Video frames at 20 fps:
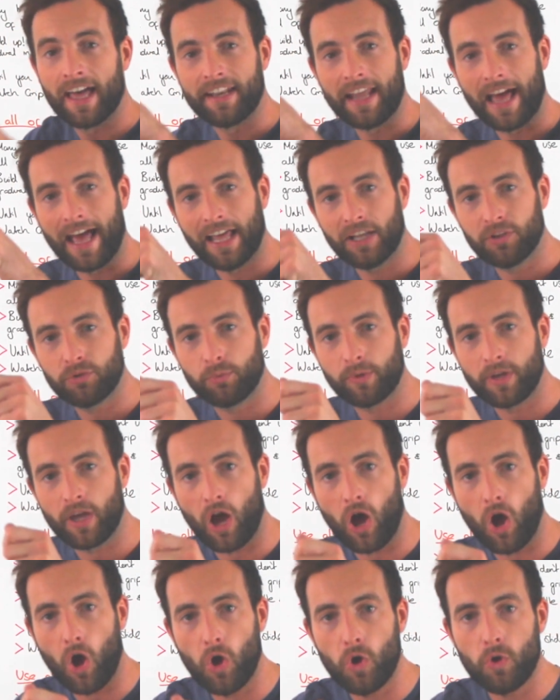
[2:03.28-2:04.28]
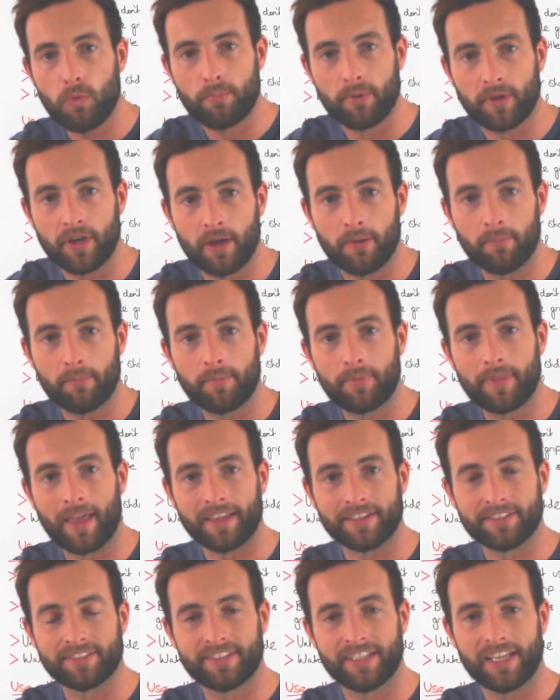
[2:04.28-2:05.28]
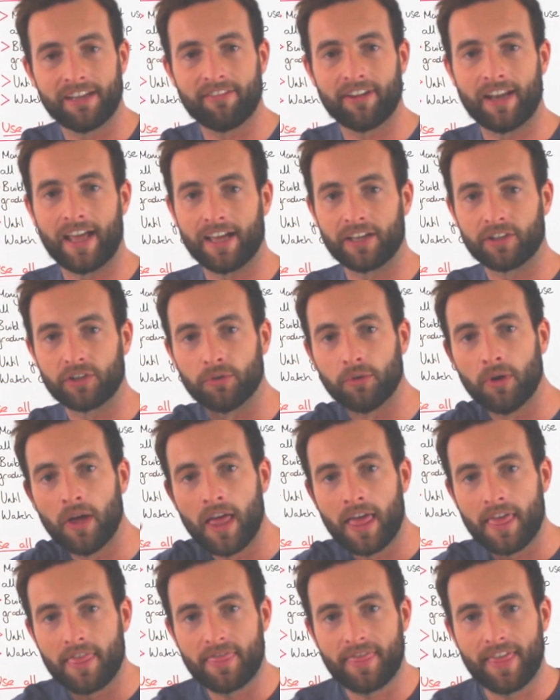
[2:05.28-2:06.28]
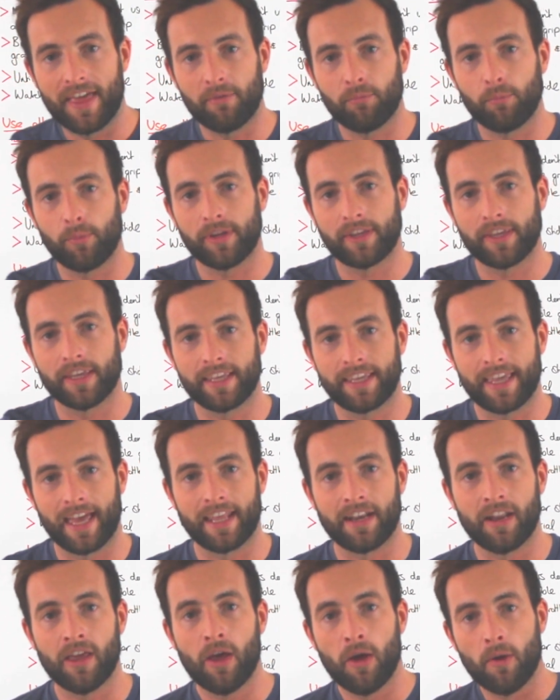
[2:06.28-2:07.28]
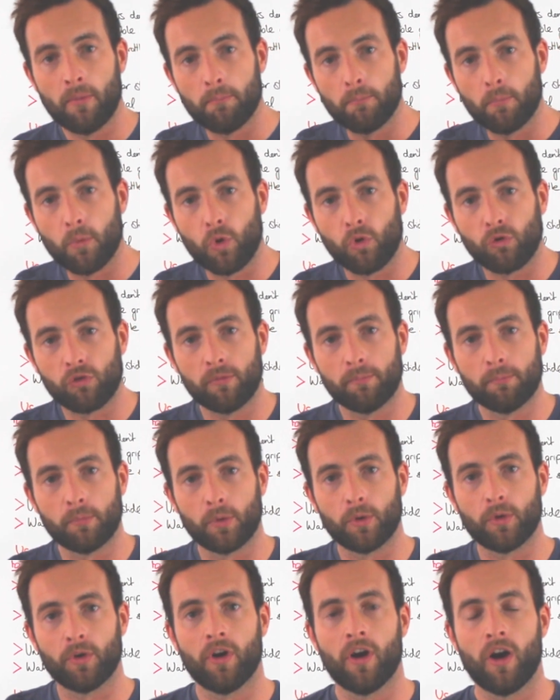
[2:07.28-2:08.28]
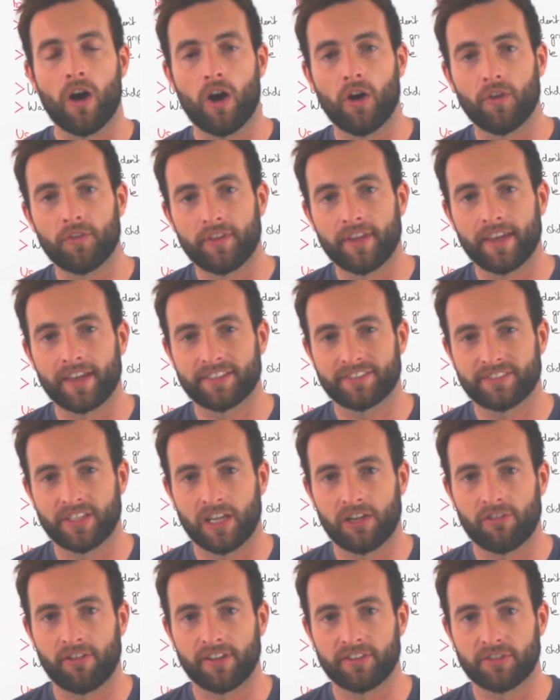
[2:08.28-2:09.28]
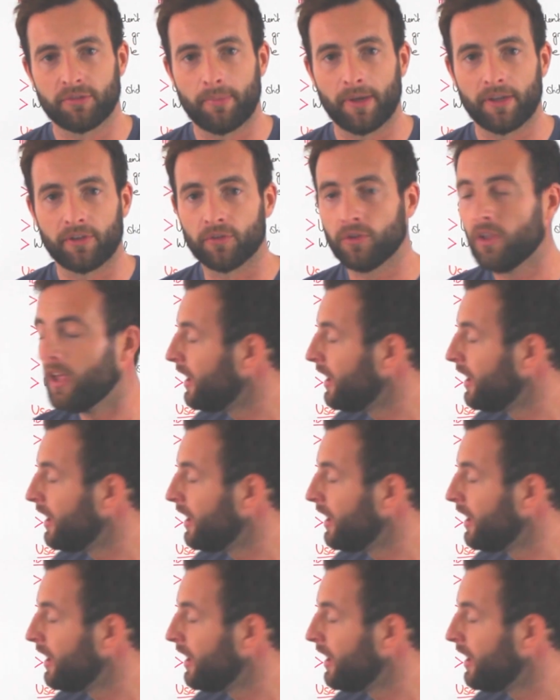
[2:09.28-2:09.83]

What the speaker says: And as we open up that steering angle, then we can get more and more on the accelerator pedal.